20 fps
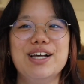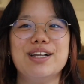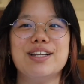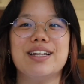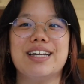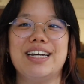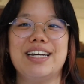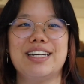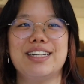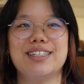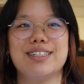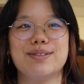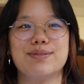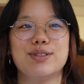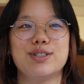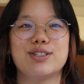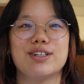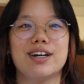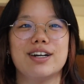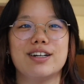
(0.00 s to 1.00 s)
Like
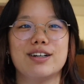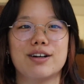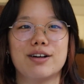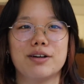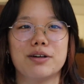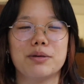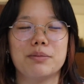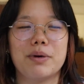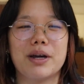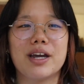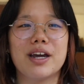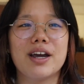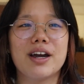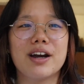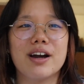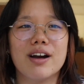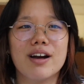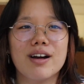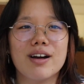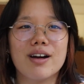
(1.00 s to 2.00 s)
someone tried to curl my
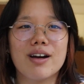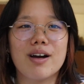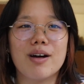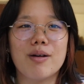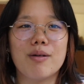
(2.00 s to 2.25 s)
hair